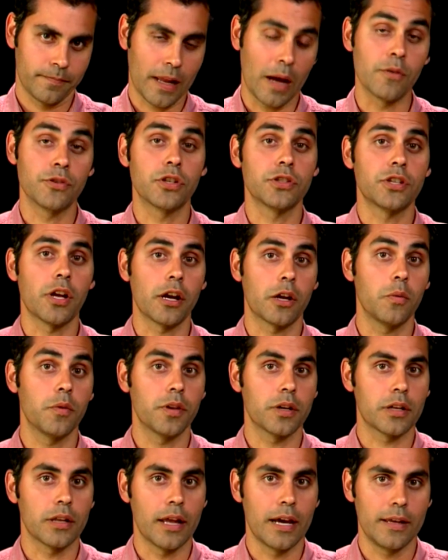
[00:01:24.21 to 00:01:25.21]
I was just talking with
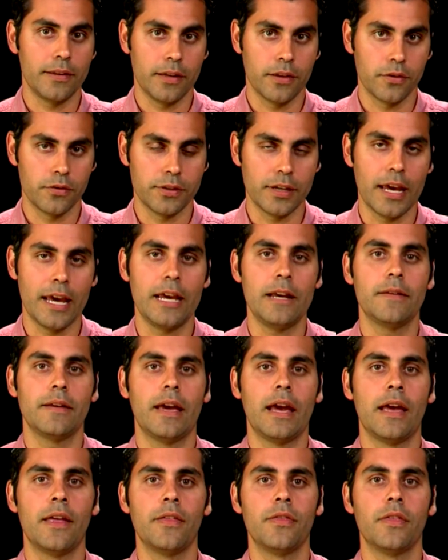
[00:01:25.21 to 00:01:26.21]
a client the other day,
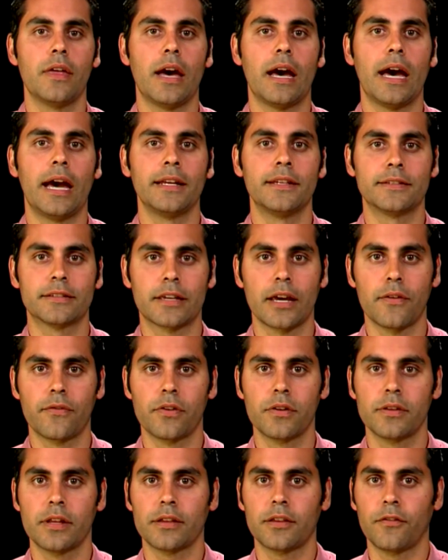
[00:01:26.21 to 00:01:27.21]
and I
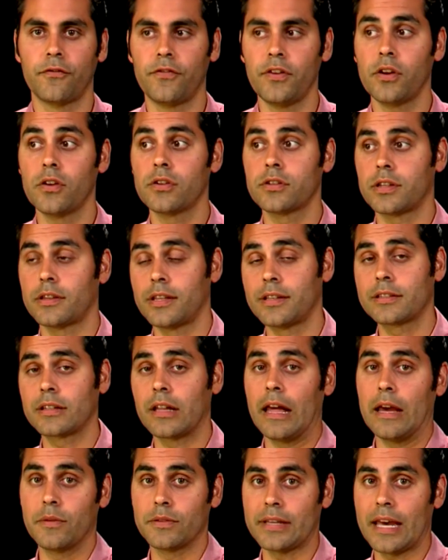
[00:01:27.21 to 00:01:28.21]
discovered that the fears that this
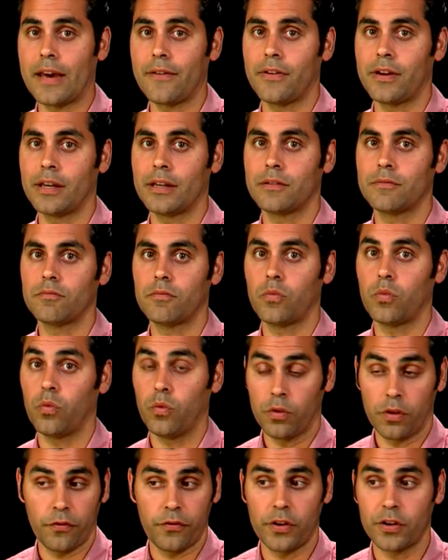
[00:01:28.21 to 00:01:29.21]
client was having
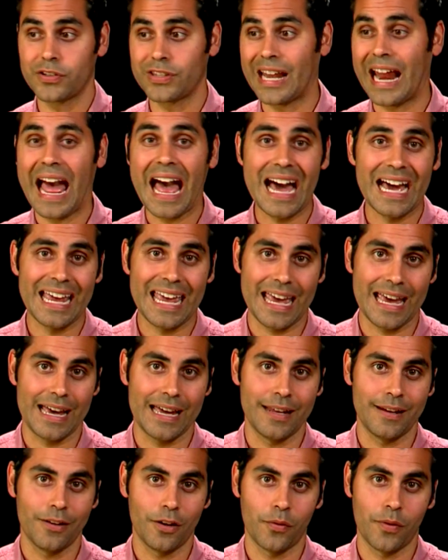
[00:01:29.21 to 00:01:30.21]
were the fears that I
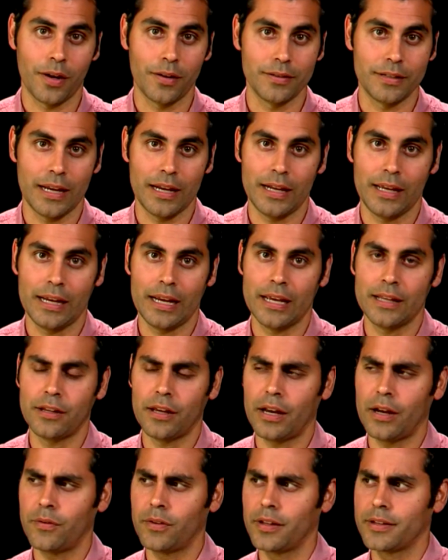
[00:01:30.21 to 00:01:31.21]
had around dating, and
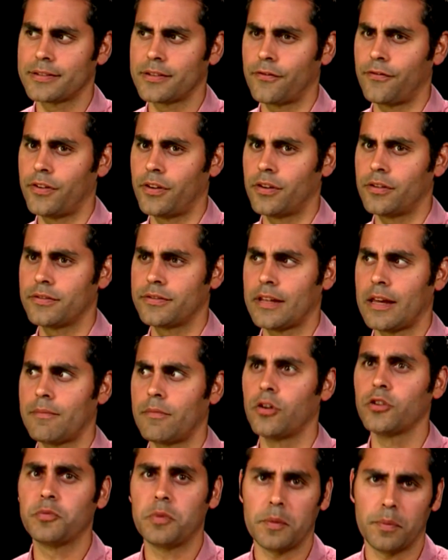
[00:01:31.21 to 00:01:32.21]
I realized the fears that
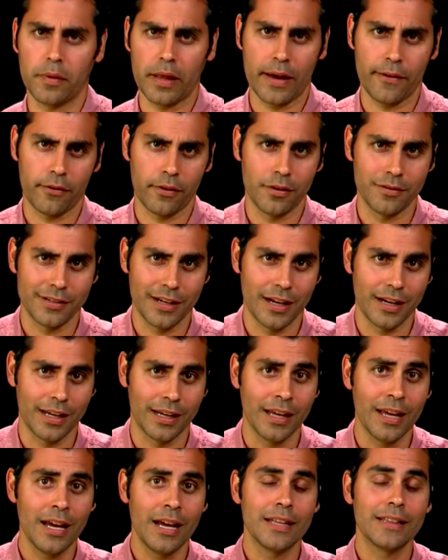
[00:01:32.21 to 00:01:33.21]
most people have around
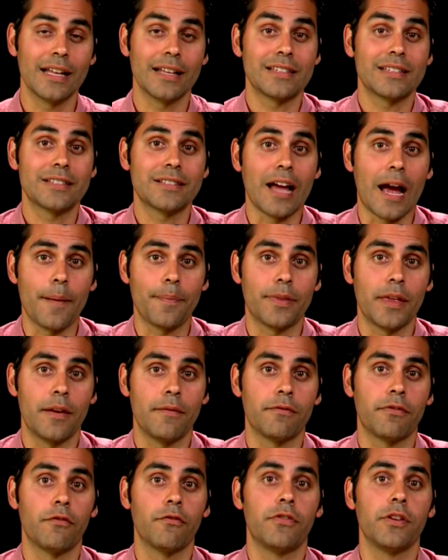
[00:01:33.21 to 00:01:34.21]
dating that stop
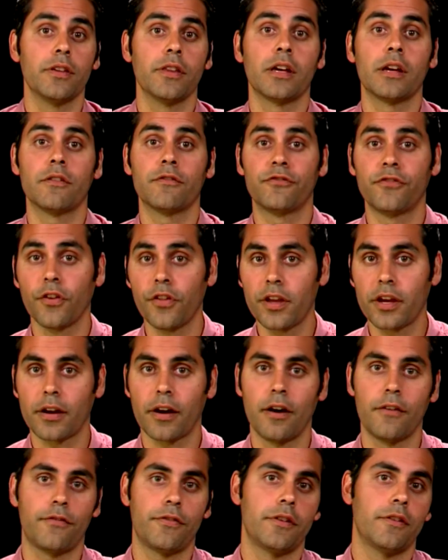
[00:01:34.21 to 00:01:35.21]
them from feeling fully
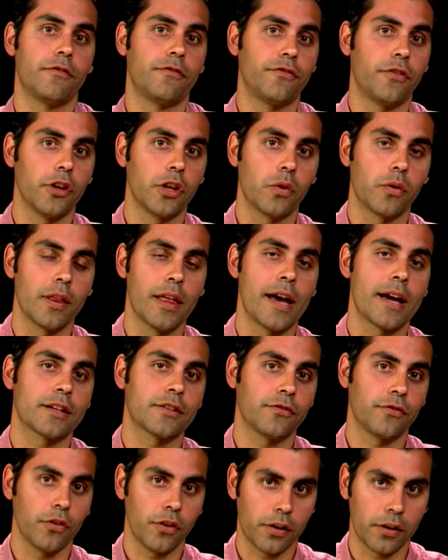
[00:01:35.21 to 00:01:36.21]
confident, fully
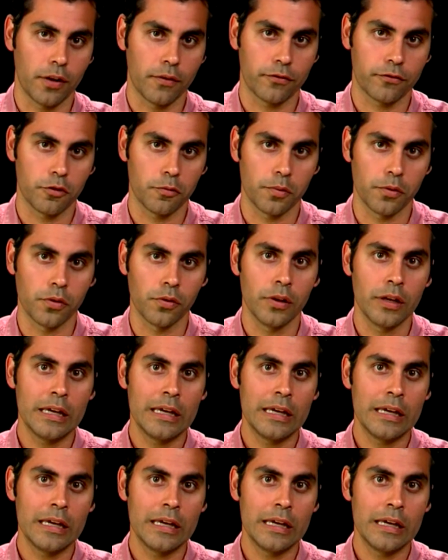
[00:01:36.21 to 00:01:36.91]
relaxed, fully comfortable